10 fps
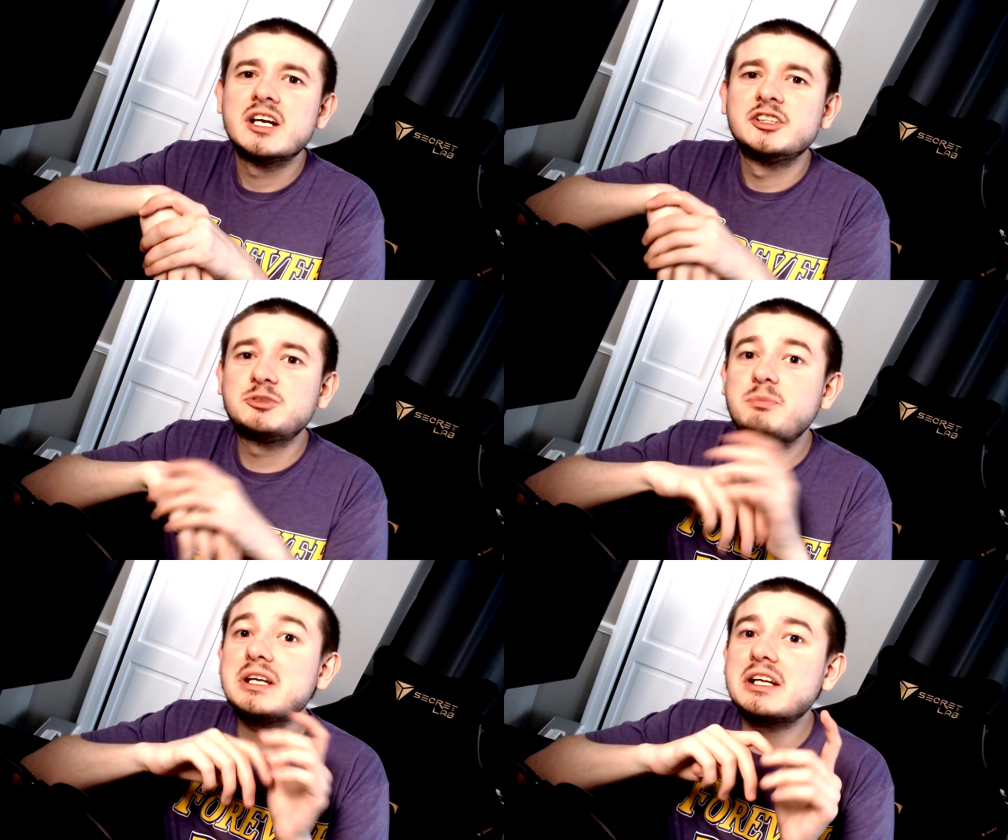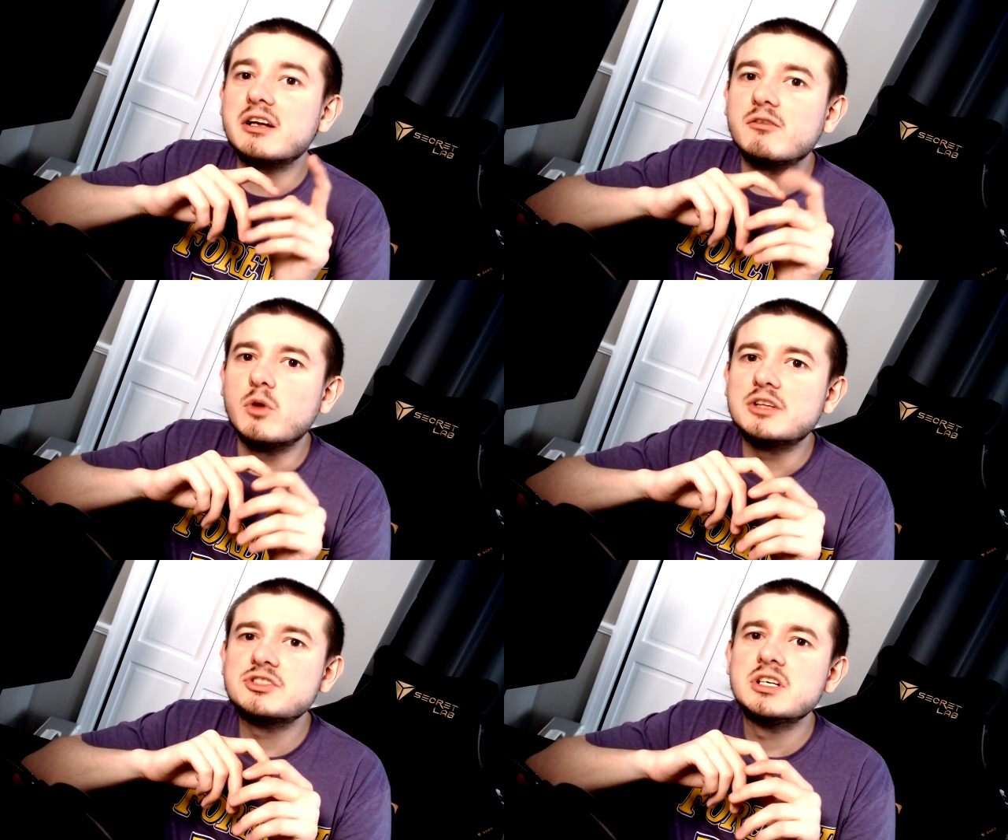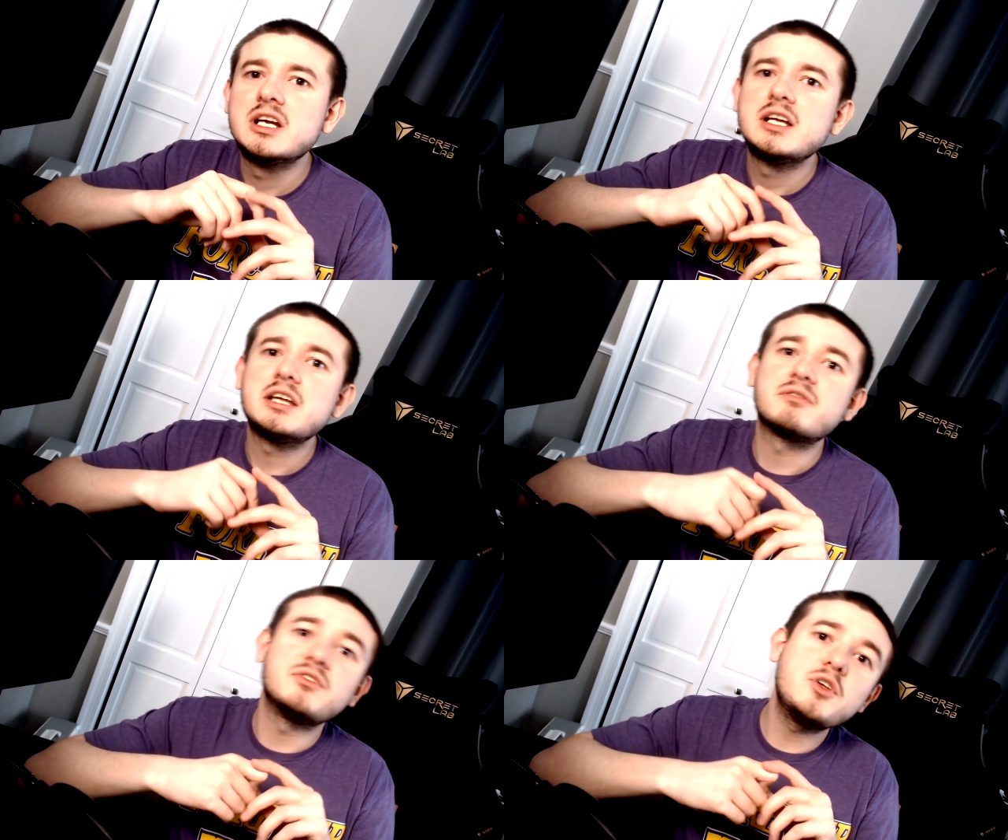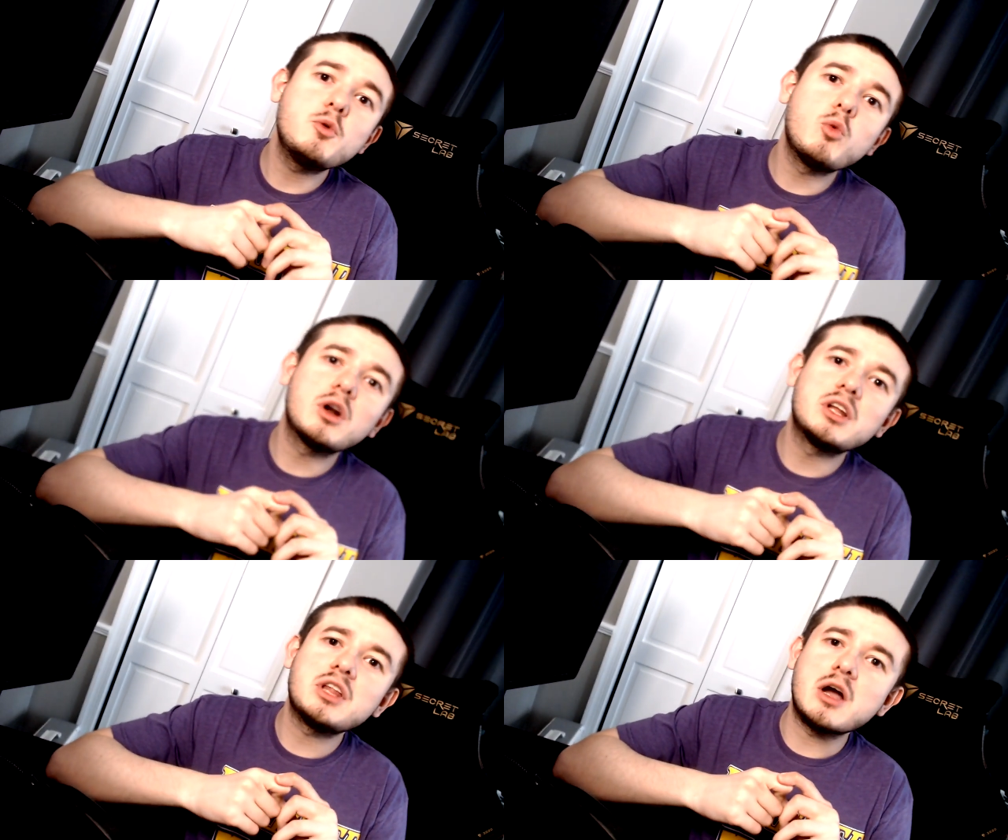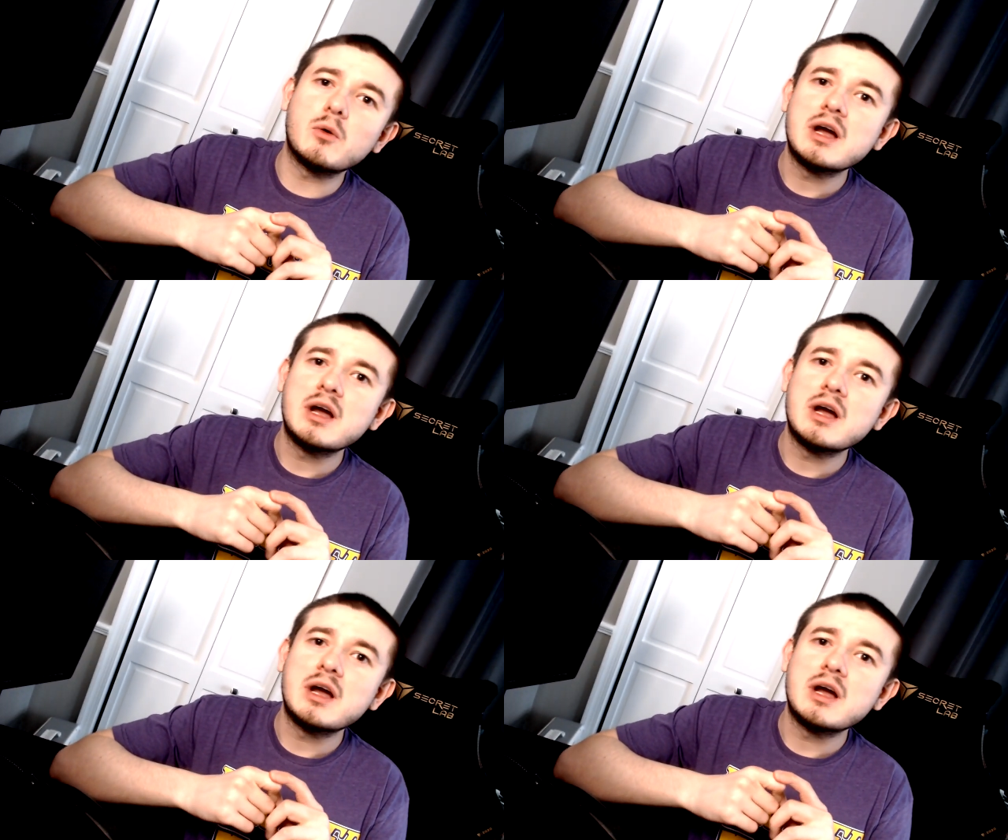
Speaking of which, if you want to know